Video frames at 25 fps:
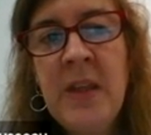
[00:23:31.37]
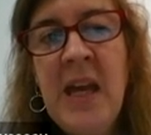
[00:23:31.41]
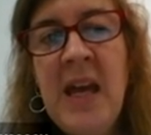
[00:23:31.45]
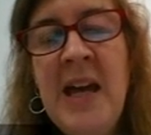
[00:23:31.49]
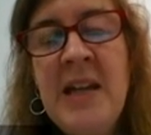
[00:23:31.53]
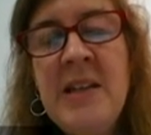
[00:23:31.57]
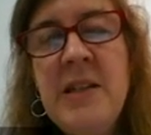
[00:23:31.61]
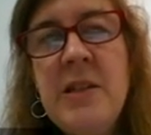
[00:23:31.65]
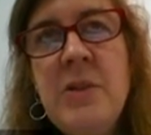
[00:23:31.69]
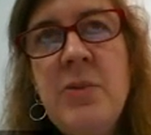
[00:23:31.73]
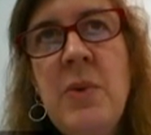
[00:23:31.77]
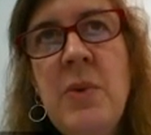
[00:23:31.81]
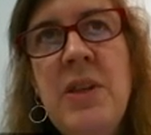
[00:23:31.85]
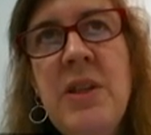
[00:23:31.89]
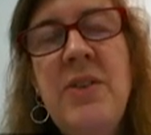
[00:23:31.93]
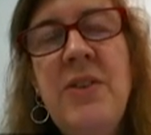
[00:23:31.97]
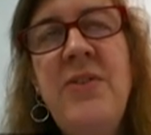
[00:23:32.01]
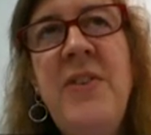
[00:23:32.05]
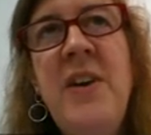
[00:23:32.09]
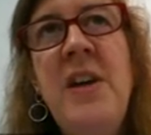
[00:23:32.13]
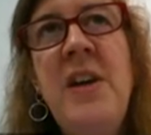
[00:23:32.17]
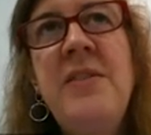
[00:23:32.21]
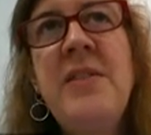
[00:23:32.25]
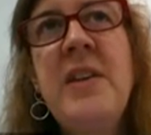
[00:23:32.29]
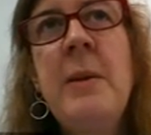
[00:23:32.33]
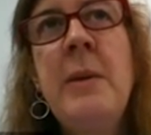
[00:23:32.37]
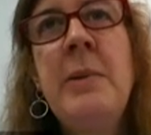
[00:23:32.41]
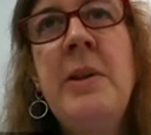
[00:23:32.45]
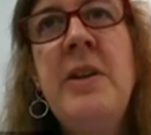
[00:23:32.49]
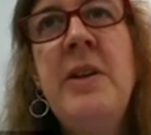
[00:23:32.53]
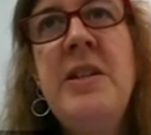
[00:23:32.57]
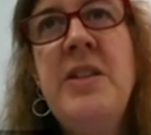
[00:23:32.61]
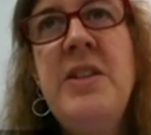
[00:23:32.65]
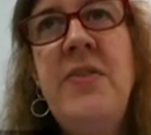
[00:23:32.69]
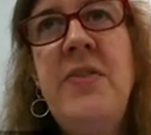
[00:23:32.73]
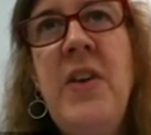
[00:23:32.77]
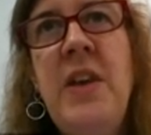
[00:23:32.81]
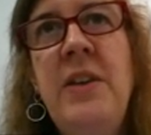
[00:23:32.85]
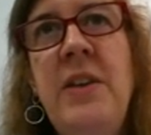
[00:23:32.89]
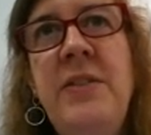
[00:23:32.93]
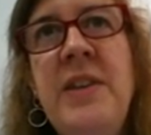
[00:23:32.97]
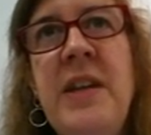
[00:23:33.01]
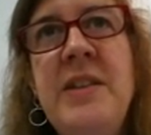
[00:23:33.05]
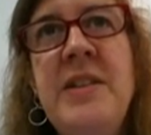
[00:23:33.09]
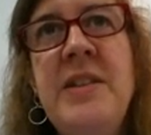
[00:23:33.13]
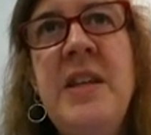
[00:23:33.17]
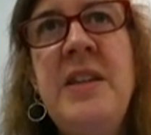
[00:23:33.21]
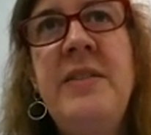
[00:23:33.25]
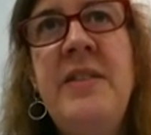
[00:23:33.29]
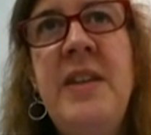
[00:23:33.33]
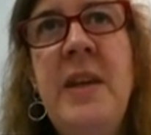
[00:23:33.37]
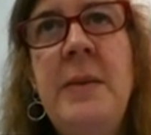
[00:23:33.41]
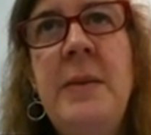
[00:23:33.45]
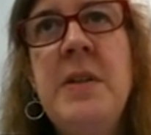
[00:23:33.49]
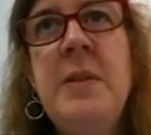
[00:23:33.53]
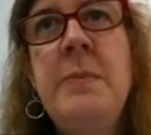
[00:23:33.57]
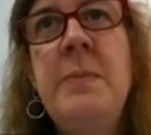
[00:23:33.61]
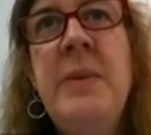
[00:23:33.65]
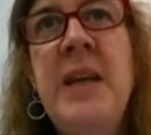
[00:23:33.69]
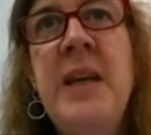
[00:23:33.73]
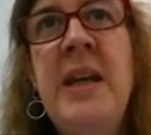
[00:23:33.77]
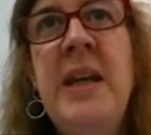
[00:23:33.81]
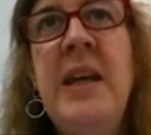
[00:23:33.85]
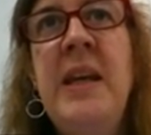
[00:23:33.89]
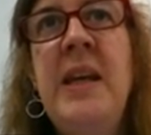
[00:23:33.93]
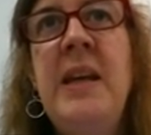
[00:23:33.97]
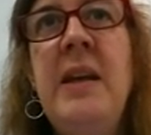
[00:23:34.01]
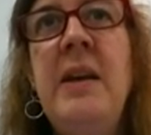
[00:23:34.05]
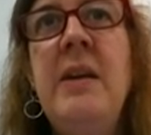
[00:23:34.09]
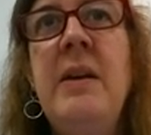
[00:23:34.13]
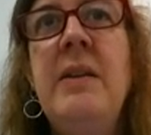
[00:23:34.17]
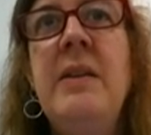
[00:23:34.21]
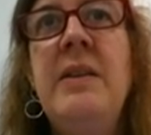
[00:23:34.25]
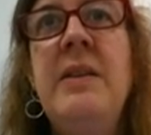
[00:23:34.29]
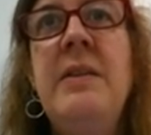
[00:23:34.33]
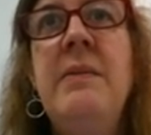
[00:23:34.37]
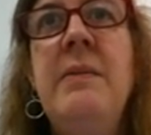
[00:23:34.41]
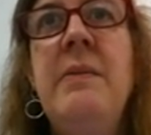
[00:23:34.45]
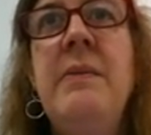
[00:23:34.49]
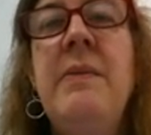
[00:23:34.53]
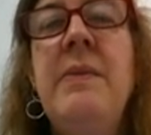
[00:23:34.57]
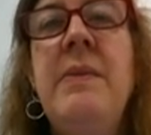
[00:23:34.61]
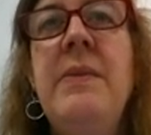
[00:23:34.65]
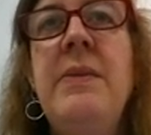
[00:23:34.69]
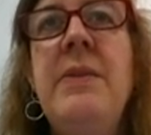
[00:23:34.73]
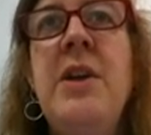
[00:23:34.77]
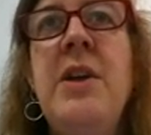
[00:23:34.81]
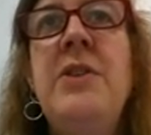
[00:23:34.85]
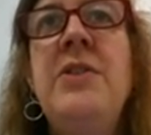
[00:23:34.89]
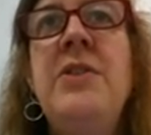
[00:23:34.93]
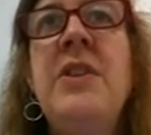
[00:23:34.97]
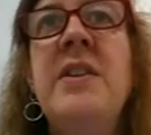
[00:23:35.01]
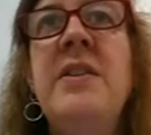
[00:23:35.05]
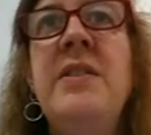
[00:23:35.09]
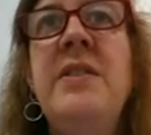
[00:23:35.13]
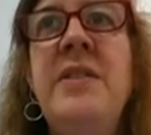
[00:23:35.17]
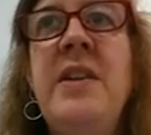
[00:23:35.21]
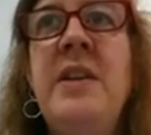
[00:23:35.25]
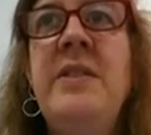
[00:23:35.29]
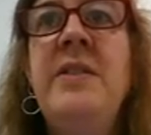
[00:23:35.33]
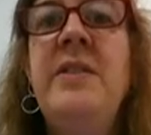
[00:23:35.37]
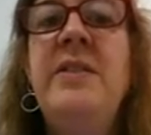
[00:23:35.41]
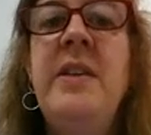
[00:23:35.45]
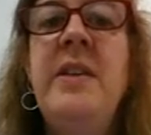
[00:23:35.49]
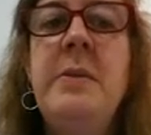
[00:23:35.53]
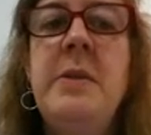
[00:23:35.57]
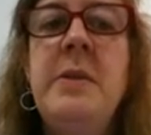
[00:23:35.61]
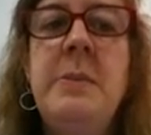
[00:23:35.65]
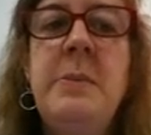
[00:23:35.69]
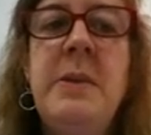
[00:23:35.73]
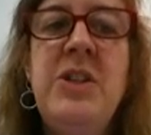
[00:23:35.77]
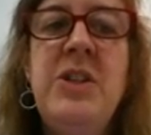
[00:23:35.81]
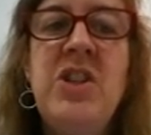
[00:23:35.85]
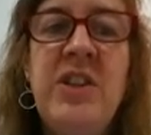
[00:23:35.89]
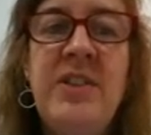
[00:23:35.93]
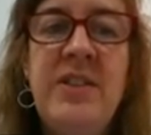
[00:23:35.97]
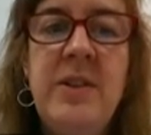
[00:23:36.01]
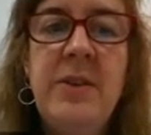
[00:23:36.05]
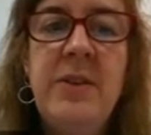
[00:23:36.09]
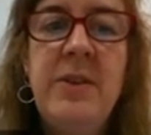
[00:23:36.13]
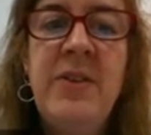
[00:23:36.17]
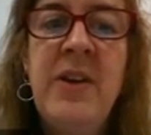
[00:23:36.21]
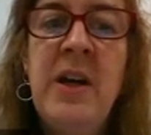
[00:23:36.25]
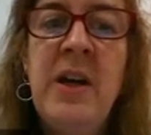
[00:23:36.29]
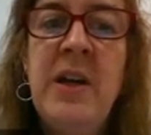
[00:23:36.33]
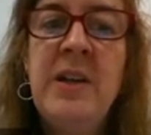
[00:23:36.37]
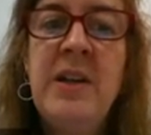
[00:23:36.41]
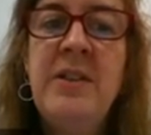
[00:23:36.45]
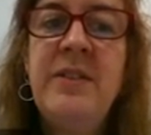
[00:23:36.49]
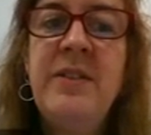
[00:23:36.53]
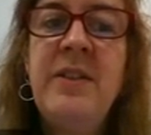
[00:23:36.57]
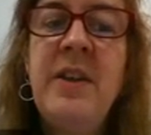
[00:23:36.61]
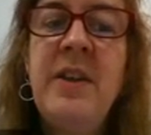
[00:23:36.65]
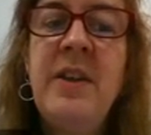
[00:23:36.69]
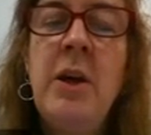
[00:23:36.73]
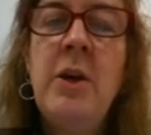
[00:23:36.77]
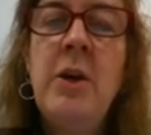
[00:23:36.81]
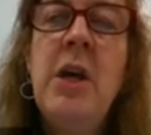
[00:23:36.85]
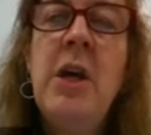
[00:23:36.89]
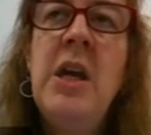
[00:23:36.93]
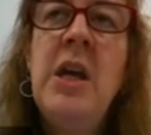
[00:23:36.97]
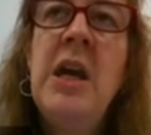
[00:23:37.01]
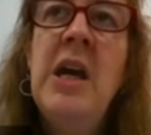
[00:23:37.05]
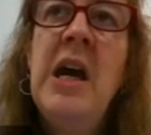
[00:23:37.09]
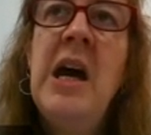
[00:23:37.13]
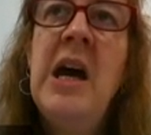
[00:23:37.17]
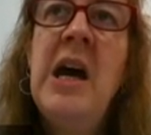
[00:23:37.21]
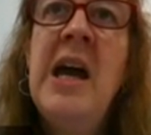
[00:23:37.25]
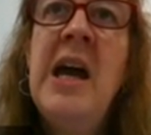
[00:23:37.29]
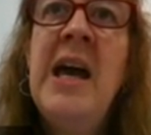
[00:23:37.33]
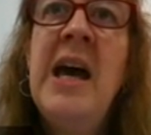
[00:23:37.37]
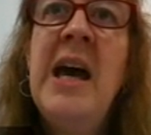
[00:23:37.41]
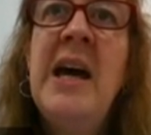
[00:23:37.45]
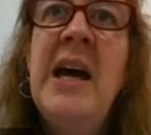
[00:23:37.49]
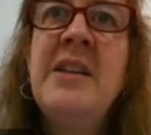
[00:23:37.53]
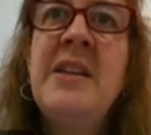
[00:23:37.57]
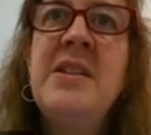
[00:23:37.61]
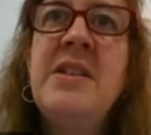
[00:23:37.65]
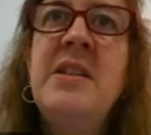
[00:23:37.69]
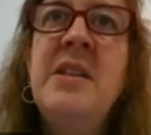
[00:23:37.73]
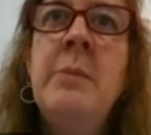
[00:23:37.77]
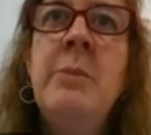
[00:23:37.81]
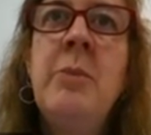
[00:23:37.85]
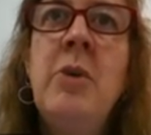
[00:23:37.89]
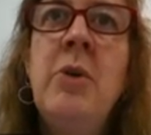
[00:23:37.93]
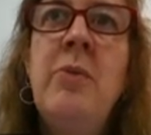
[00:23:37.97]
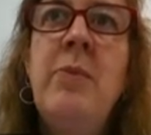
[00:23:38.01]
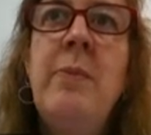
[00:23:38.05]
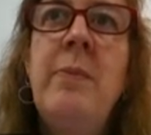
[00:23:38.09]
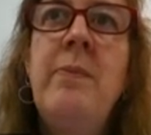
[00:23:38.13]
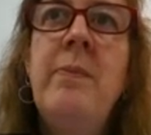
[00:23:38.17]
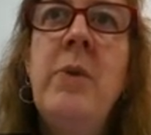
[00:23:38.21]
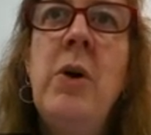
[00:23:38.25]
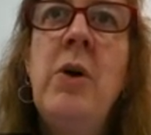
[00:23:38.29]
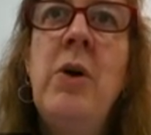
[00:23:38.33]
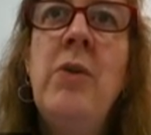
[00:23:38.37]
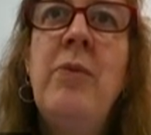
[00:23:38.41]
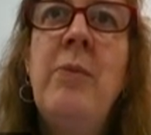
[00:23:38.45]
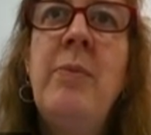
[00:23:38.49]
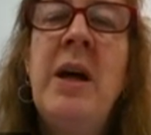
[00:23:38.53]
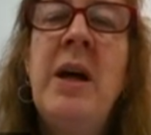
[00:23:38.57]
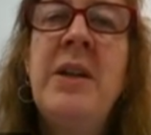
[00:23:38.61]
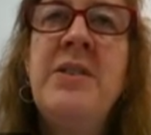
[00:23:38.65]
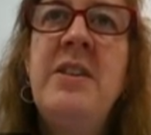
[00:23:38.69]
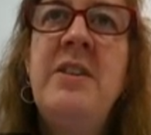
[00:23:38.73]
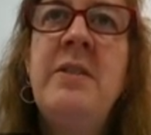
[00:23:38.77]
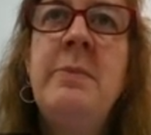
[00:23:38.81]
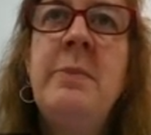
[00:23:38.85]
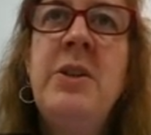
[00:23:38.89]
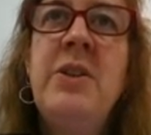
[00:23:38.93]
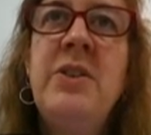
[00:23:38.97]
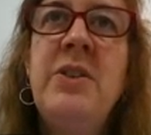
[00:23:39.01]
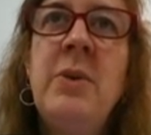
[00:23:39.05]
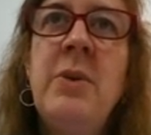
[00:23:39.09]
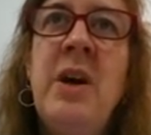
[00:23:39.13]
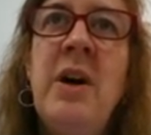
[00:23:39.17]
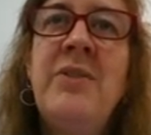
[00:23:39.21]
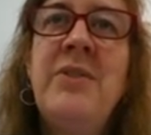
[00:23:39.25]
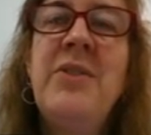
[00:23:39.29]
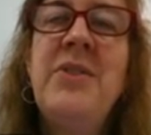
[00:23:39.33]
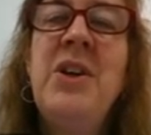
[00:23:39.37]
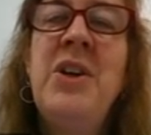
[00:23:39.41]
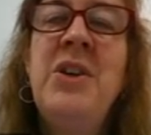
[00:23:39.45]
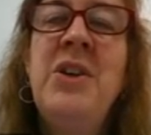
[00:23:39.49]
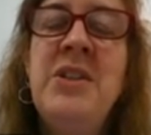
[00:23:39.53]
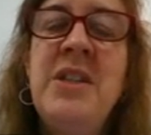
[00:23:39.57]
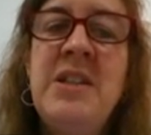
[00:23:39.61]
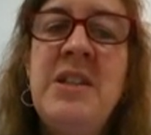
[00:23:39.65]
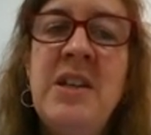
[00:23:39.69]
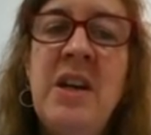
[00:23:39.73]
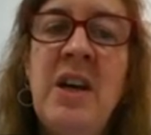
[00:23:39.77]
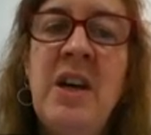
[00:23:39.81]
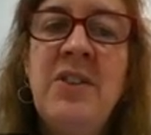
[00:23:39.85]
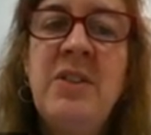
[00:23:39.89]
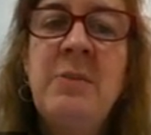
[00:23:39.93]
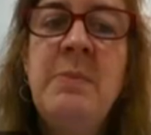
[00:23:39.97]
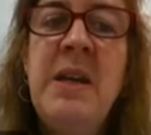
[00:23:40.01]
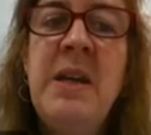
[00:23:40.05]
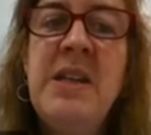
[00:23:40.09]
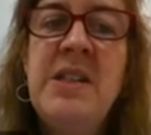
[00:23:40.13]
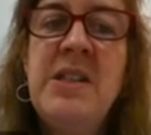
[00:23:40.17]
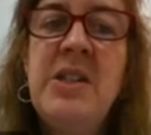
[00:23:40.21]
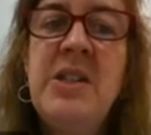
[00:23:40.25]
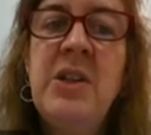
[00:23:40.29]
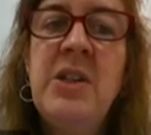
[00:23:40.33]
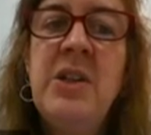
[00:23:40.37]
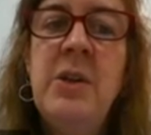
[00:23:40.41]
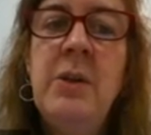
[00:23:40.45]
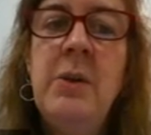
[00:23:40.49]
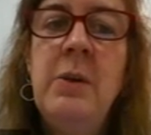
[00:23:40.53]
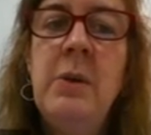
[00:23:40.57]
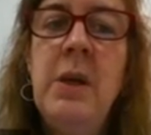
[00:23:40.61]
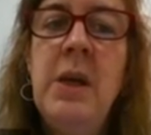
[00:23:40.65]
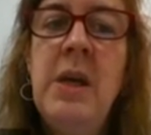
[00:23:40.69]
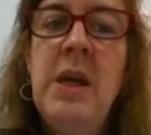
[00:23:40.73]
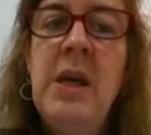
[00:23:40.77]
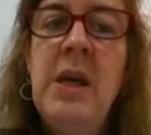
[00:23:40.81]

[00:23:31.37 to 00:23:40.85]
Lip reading: And with the first couple of interviews, that did seem to be, those concerns seemed to be justified. So I had a number of participants who did ask me to